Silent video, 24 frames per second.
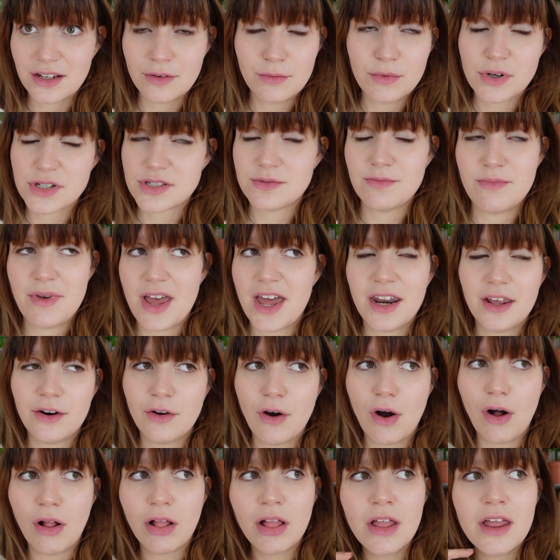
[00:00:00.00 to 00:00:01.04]
It wasn't bad at
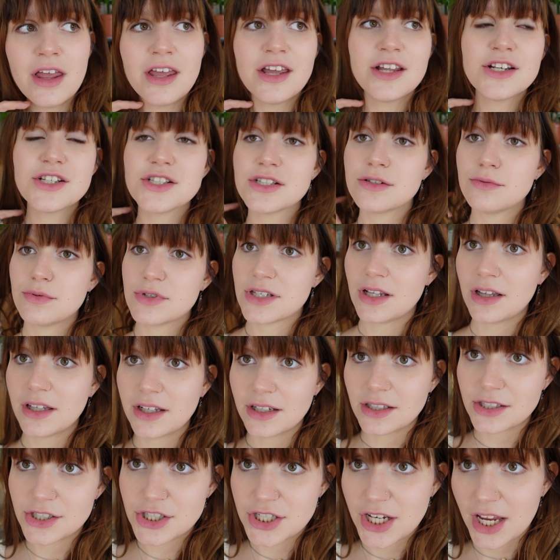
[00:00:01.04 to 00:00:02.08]
all, just was a
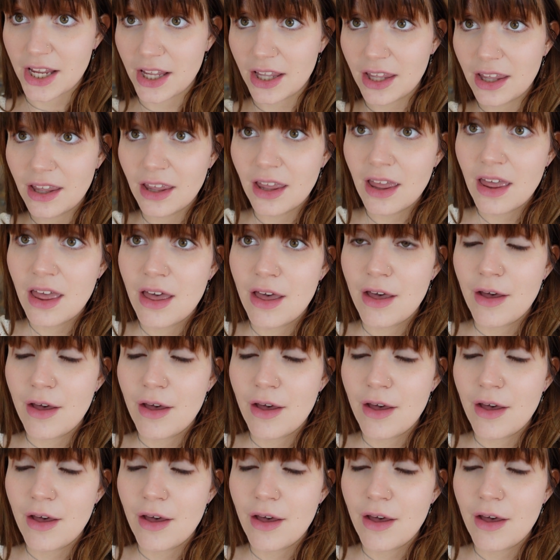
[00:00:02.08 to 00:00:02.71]
little shaky.